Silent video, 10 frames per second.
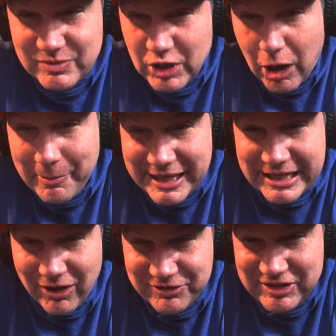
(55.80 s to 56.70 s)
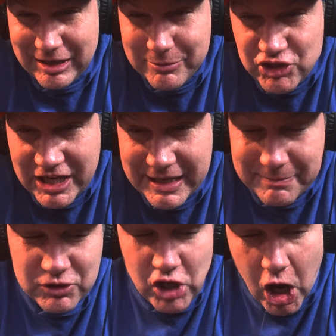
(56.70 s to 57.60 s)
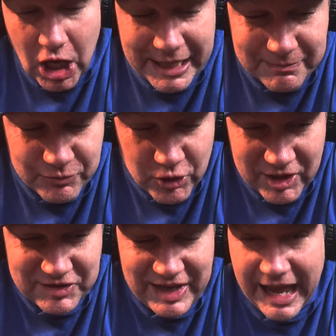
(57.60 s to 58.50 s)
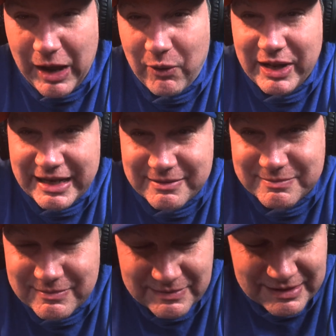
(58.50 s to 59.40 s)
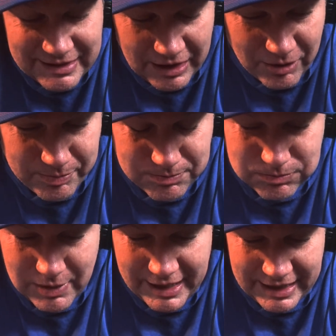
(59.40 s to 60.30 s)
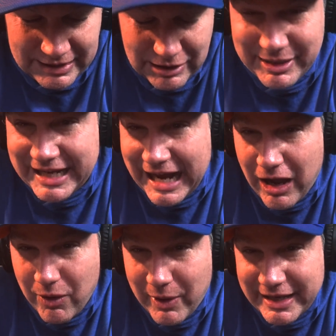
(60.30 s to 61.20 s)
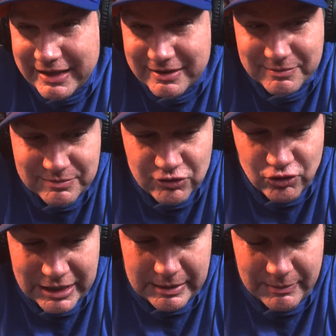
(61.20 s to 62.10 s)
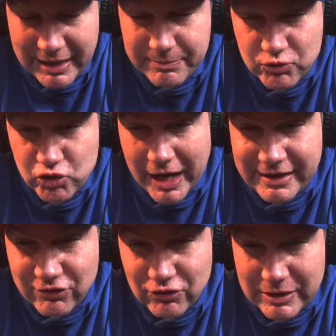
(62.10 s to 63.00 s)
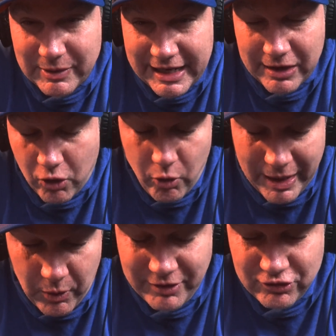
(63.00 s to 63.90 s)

company called TMG caught it, took it down, and they're limiting how I can stream. I tried to stream when I got home. I was